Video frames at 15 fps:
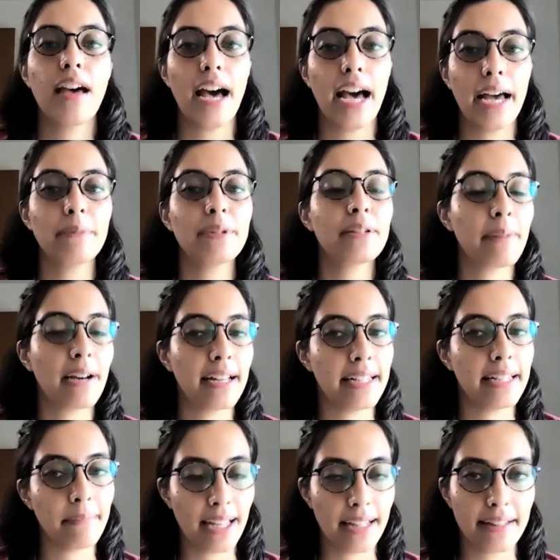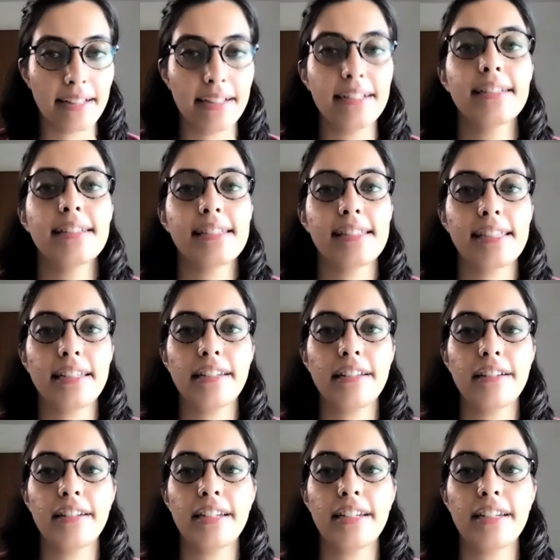I'm Shibani Mehta, Senior
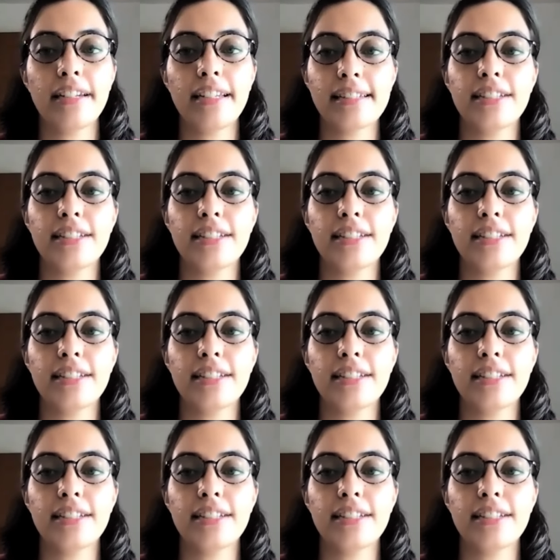Research